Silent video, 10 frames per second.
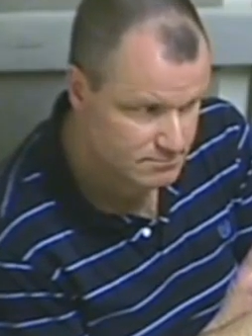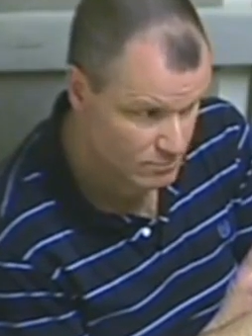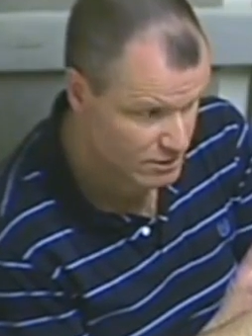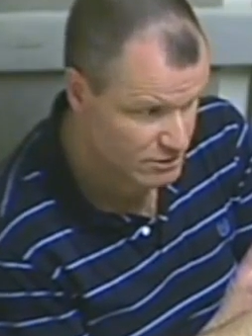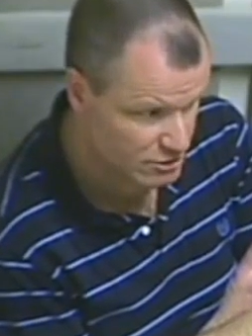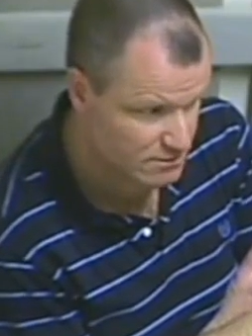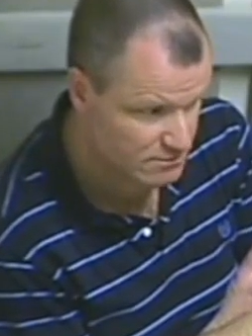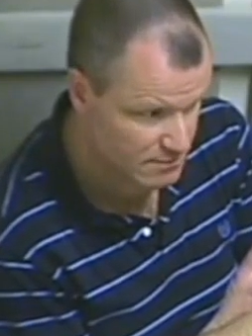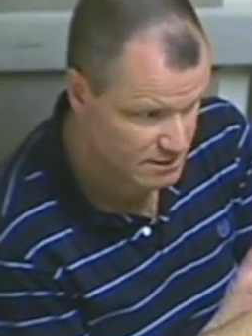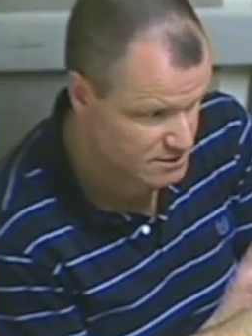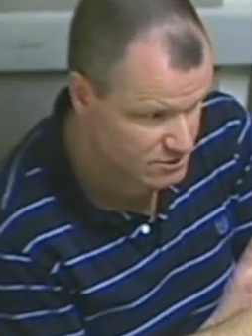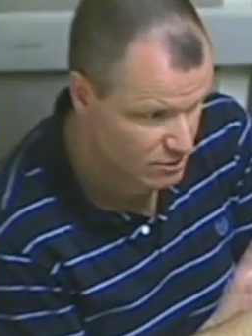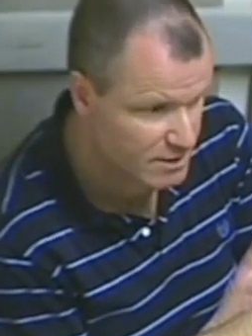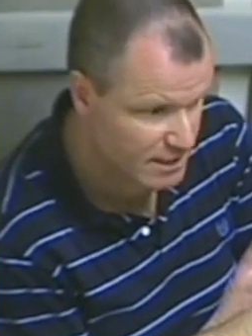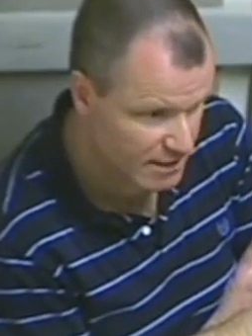Pretty sure. That's
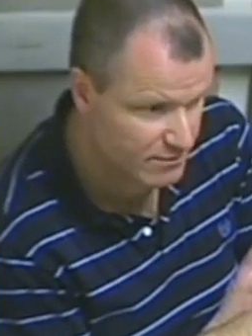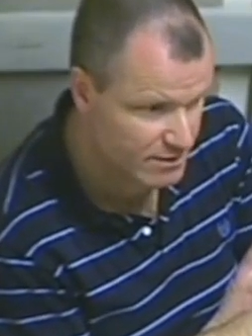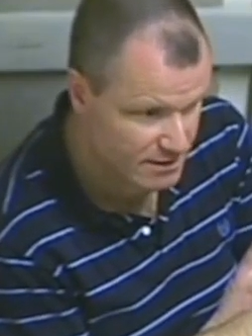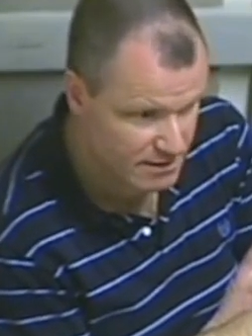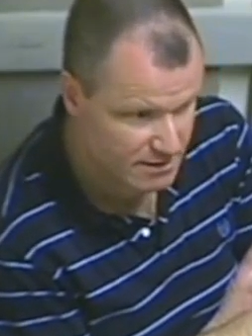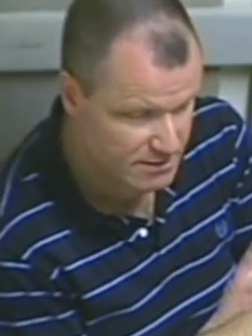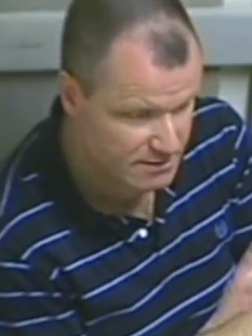normally how we